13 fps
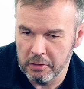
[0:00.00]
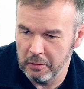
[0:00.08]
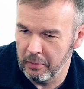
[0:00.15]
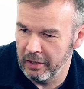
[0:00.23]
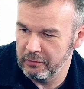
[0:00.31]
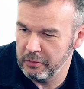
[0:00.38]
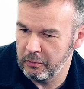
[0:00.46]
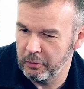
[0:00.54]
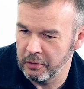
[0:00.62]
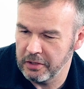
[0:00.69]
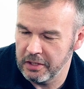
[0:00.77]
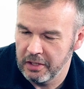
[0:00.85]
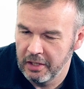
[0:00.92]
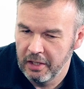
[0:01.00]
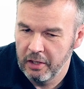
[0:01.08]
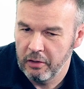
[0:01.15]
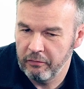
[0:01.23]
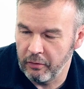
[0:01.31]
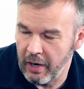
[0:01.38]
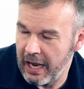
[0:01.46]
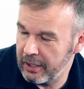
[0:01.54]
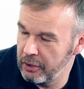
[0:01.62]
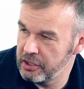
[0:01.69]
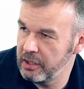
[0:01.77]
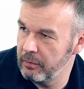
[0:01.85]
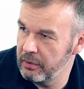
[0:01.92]
and you might have some thoughts on this, for our
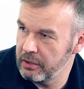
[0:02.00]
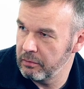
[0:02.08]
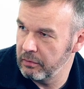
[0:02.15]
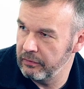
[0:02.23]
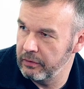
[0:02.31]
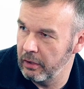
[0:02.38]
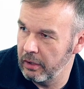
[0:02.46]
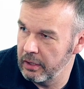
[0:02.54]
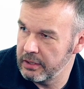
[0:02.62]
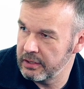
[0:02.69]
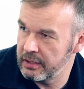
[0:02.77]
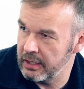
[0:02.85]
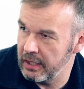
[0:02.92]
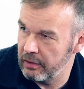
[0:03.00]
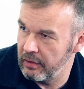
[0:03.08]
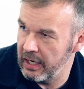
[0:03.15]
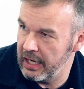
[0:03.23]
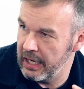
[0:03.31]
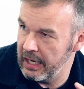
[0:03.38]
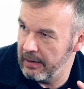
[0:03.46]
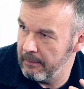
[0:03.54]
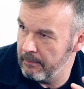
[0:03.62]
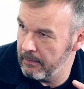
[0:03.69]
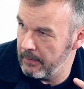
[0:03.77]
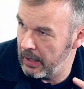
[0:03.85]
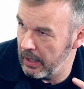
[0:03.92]
customers, we've got a
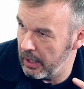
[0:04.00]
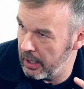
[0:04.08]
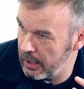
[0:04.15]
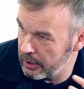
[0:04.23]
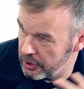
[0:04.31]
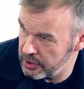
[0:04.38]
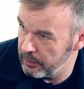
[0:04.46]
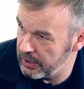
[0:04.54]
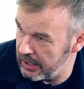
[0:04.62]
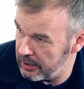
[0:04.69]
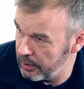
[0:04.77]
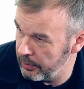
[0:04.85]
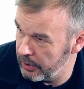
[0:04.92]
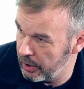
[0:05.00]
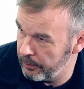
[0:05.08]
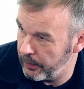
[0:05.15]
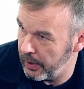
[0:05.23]
CRM customer day coming up.